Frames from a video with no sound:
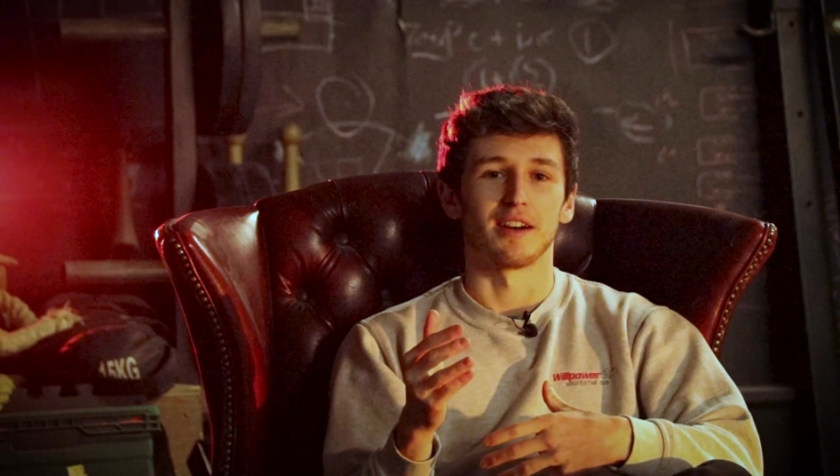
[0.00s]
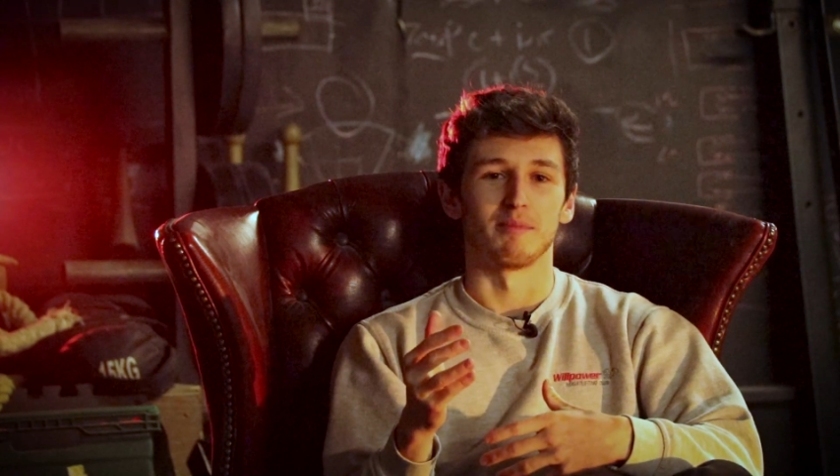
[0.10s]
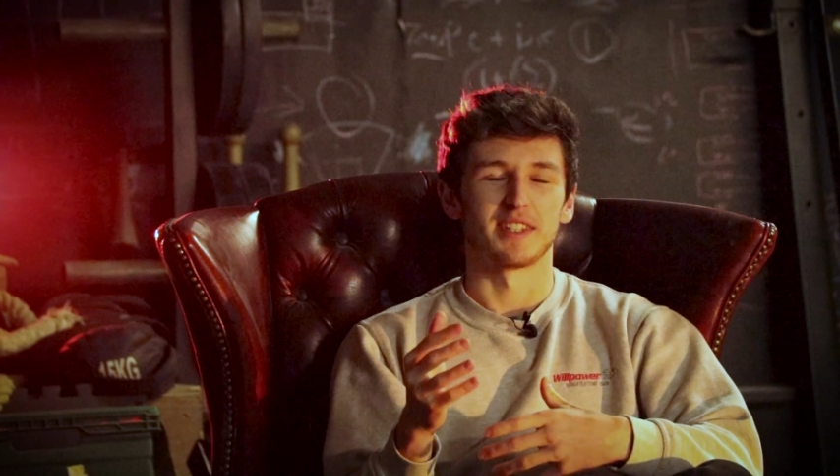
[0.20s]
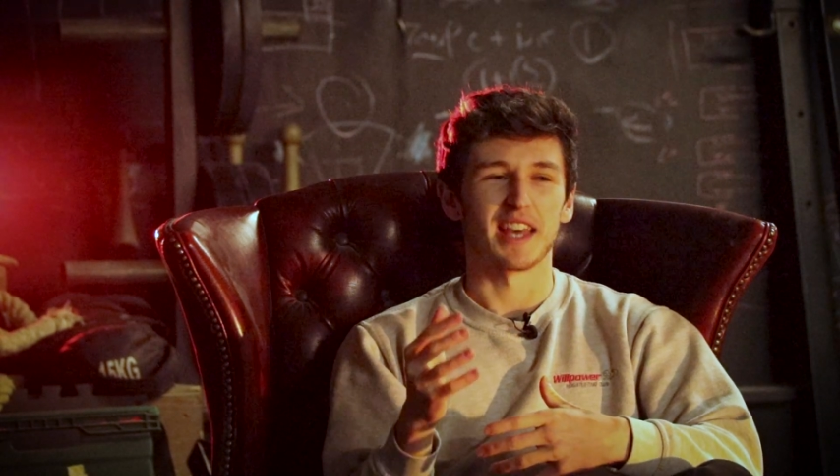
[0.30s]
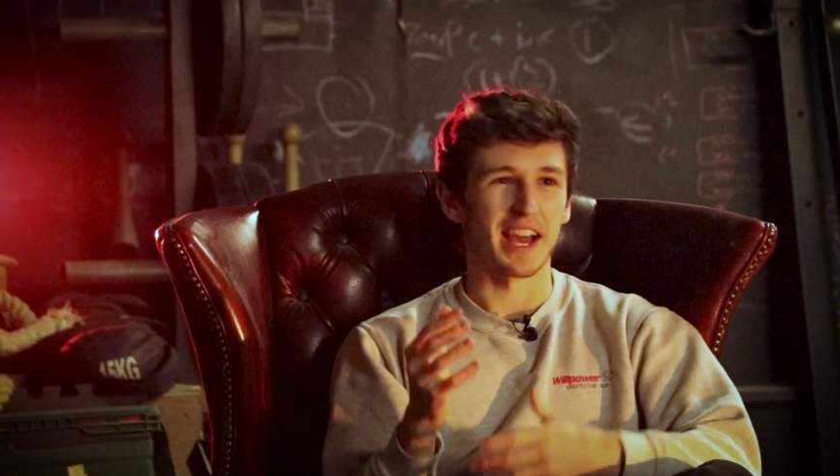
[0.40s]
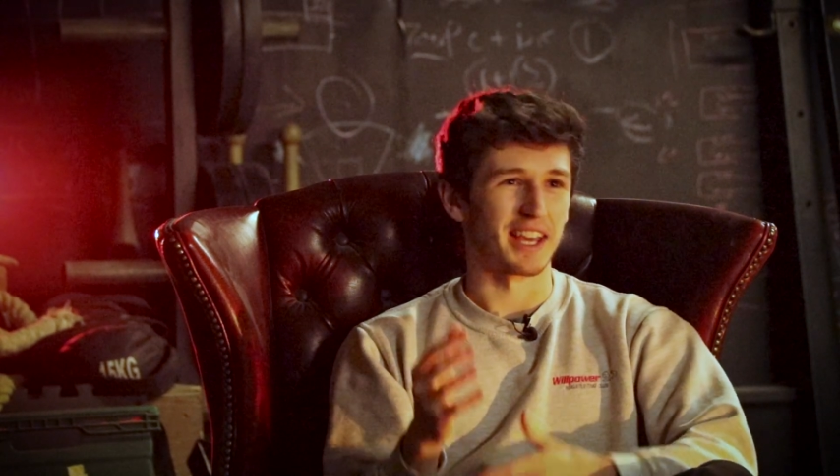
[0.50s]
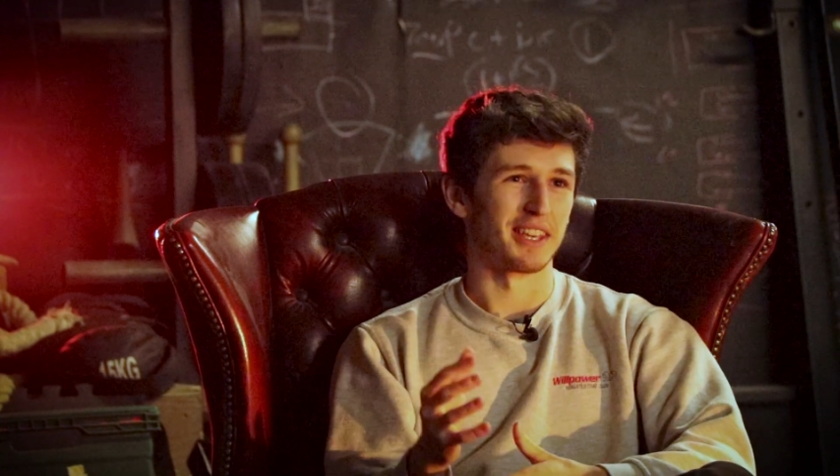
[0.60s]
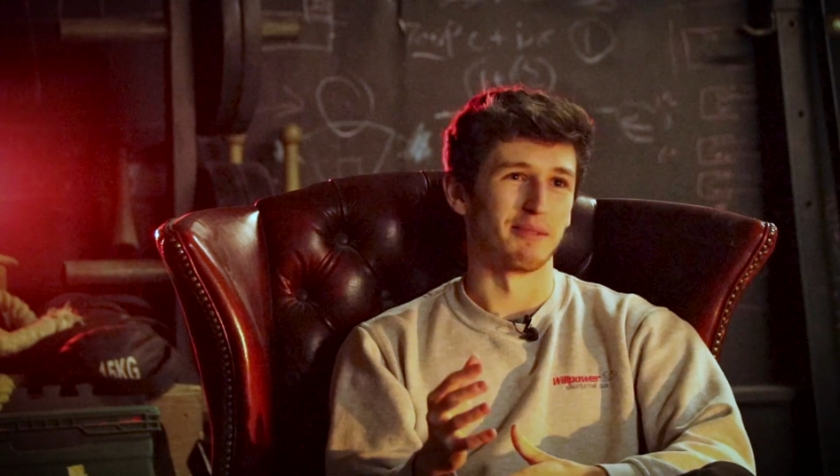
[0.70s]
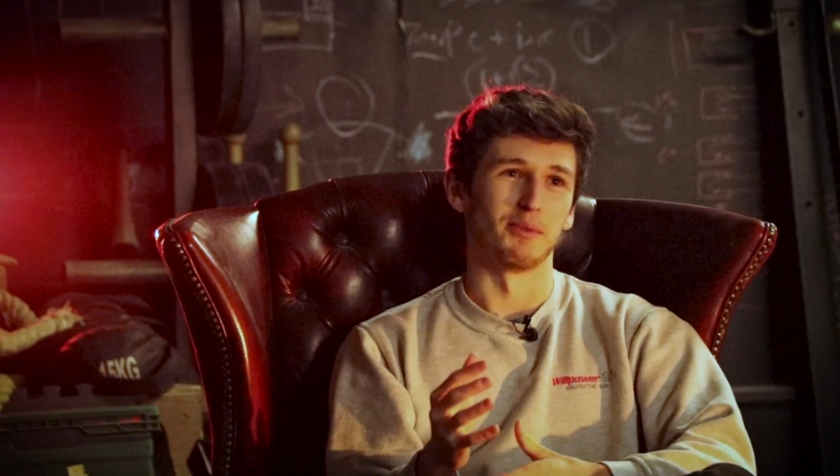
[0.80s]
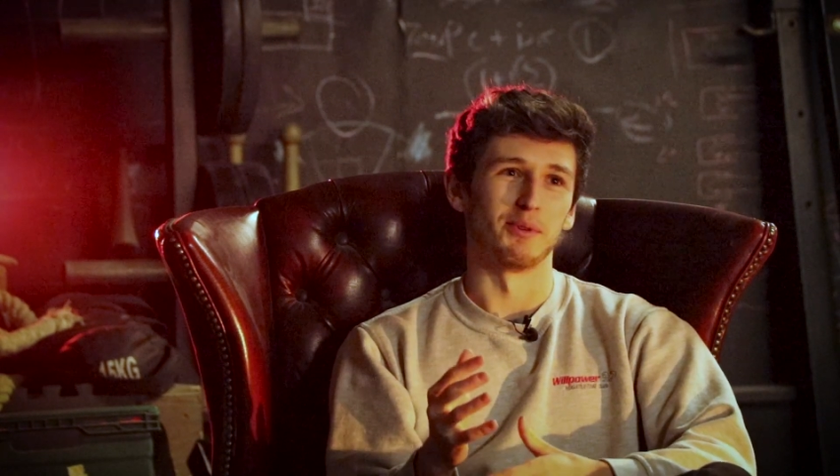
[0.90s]
I'm
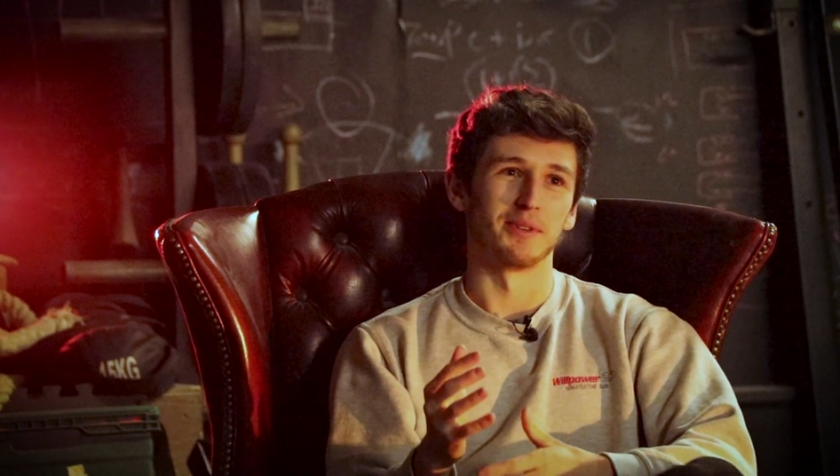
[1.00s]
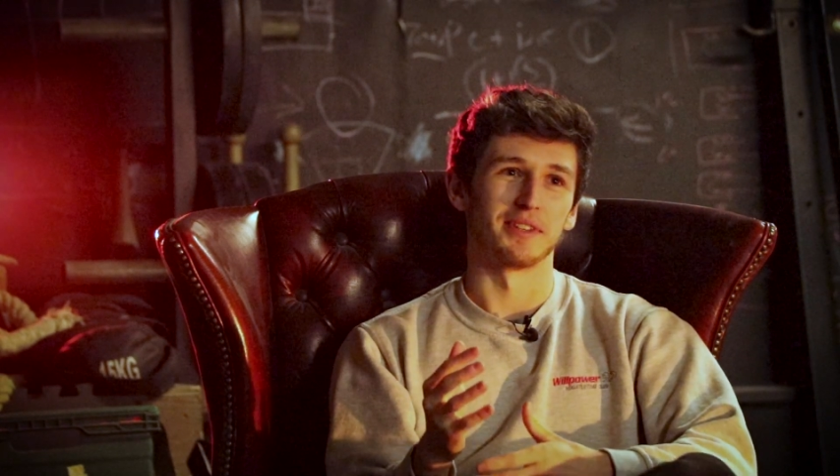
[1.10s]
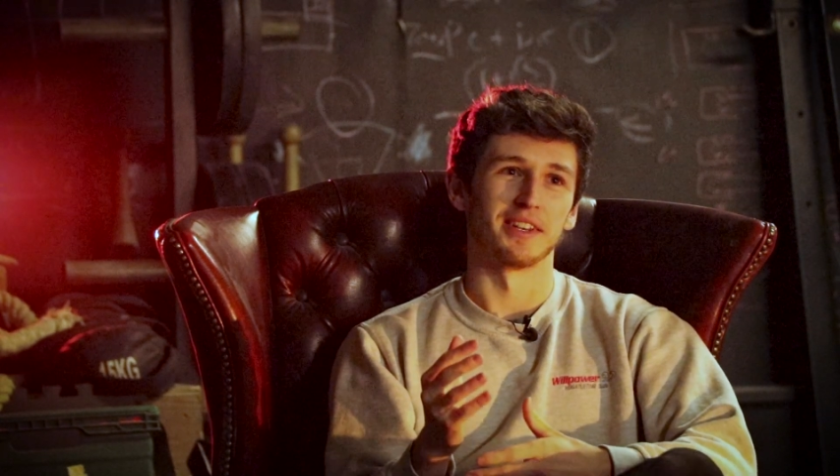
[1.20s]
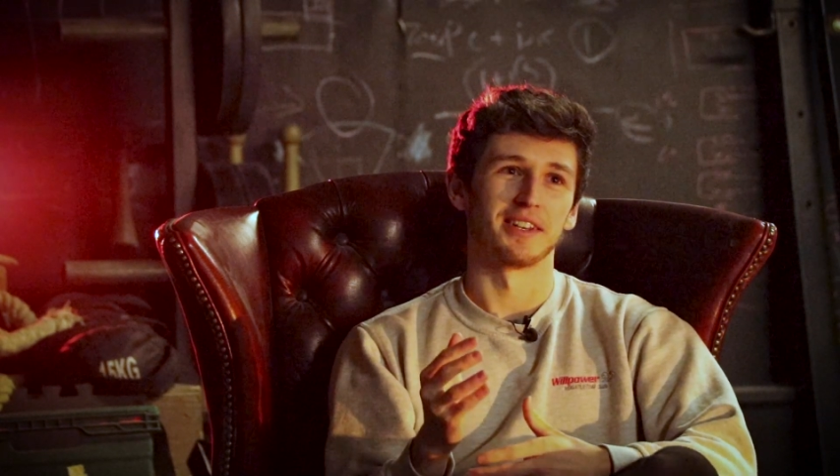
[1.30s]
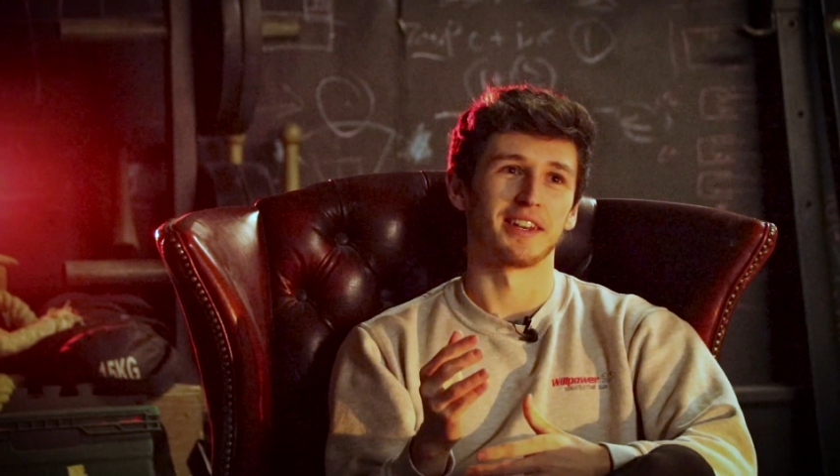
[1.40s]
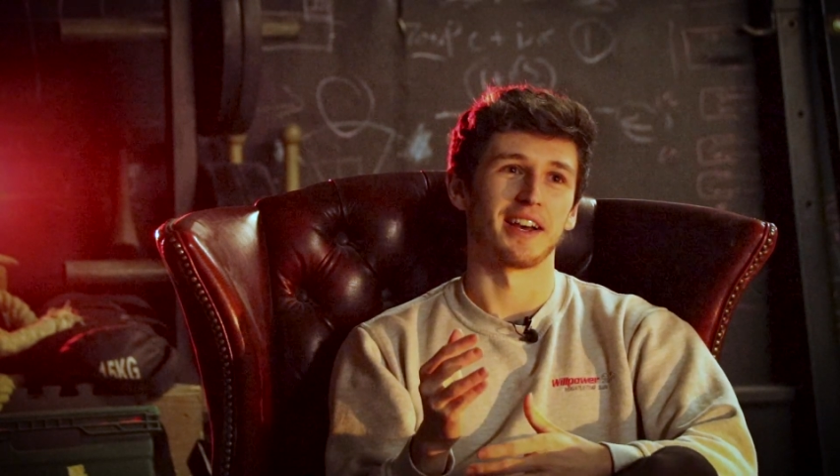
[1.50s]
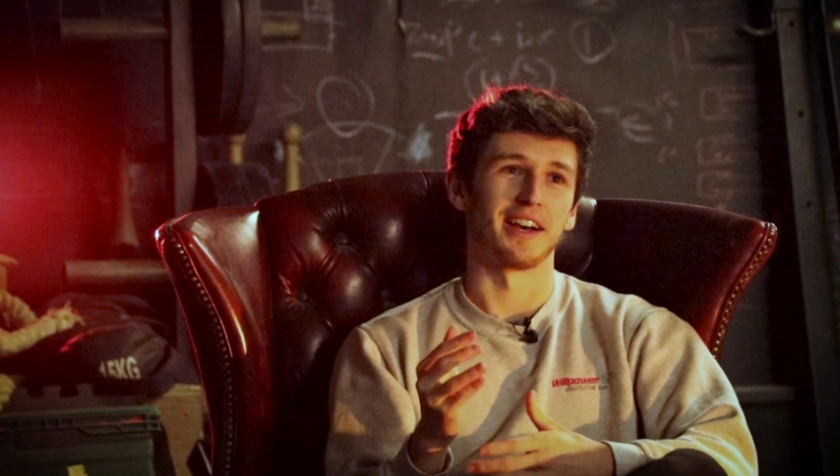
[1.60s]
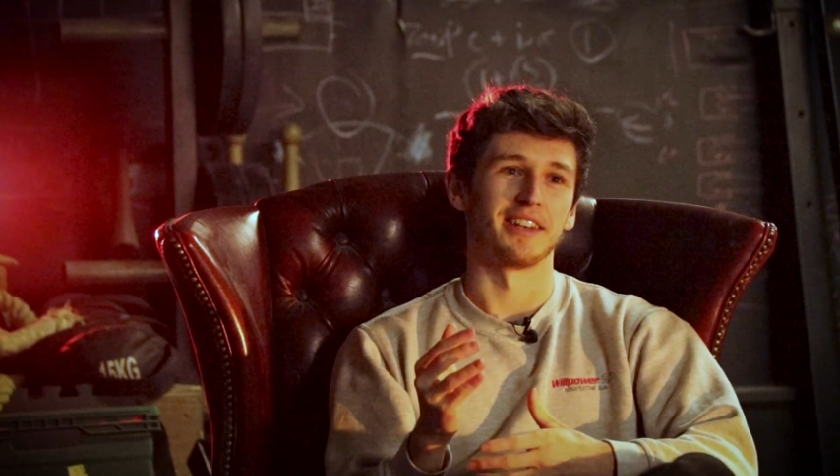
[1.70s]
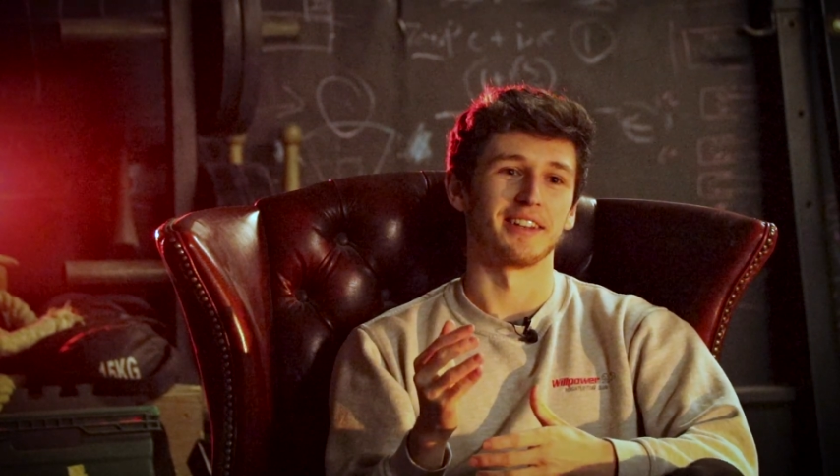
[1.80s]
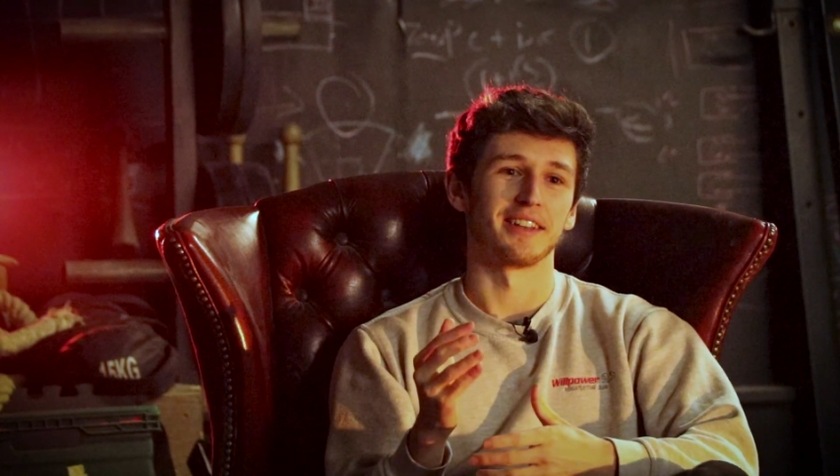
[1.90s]
tanking water,
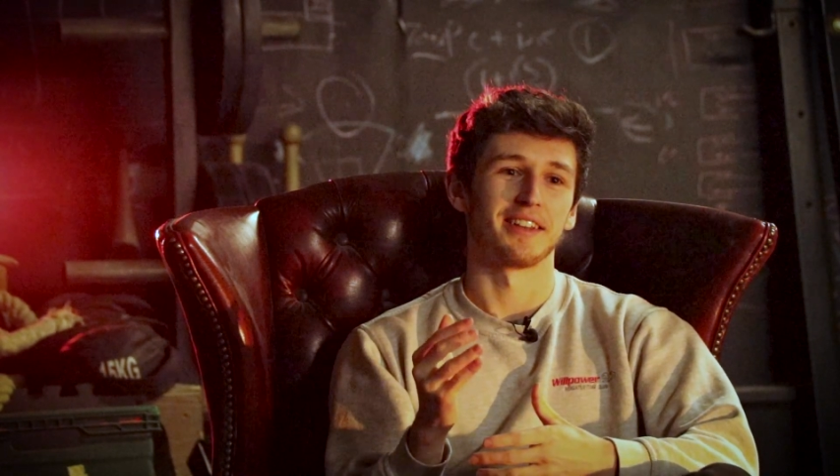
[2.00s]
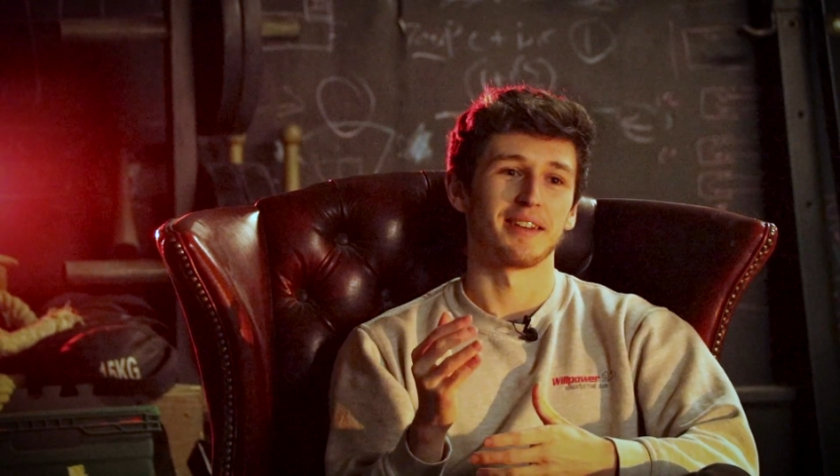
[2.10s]
and